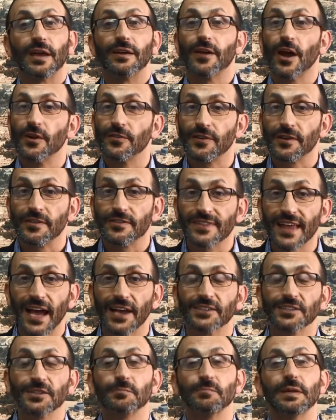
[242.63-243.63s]
We have over
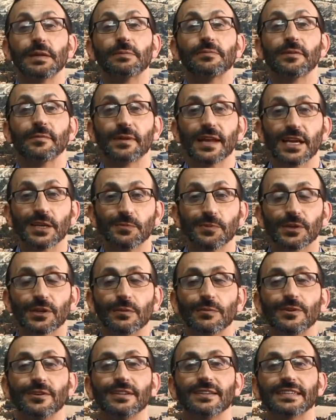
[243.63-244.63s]
1,000 people from diaspora
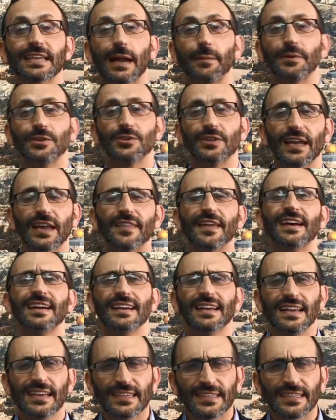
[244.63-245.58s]
communities coming together,